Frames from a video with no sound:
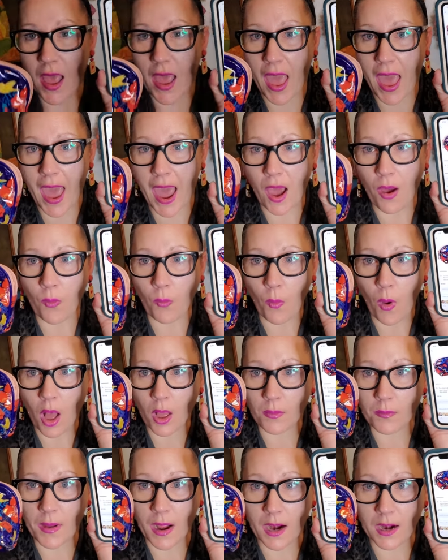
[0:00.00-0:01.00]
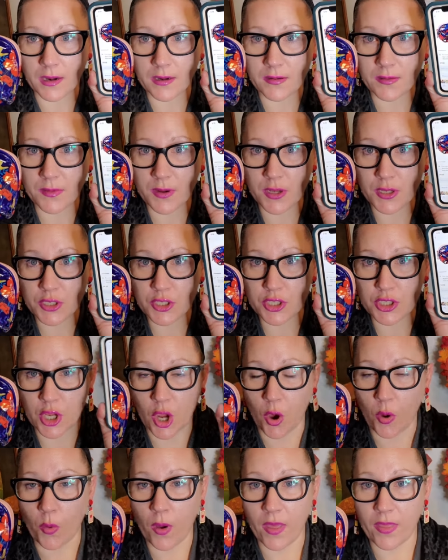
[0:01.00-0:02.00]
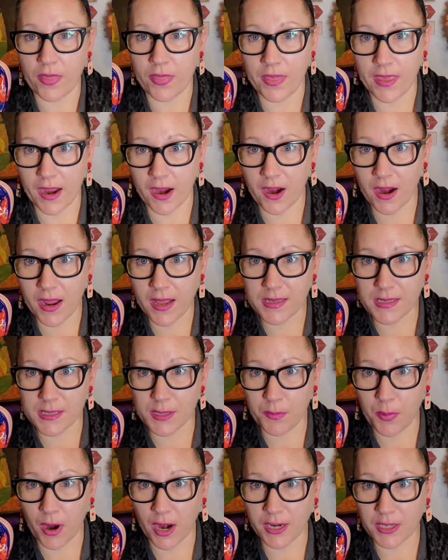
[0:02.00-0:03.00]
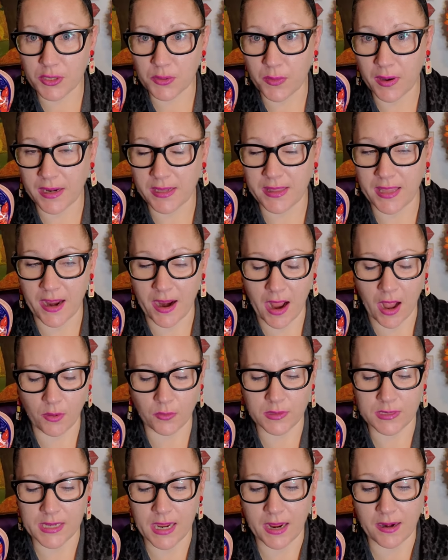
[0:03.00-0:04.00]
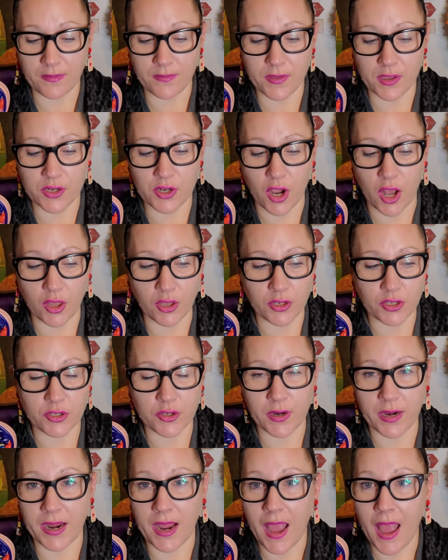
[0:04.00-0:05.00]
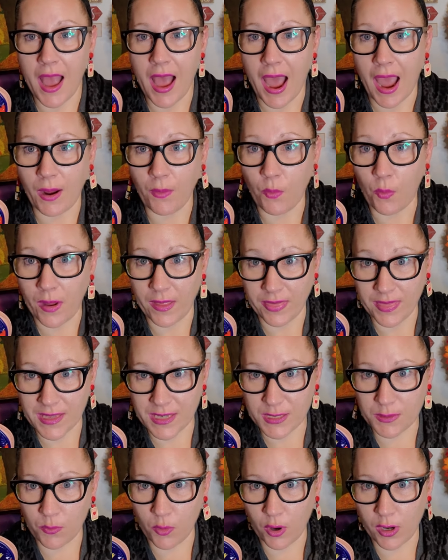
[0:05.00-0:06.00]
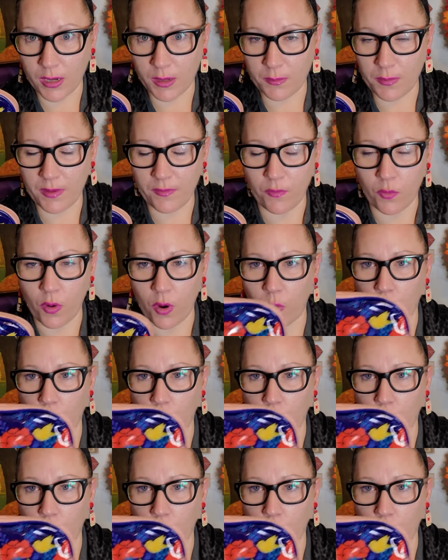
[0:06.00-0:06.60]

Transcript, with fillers: at Walmart. So there is the price right there outside of the Dollar Tree. I went this morning before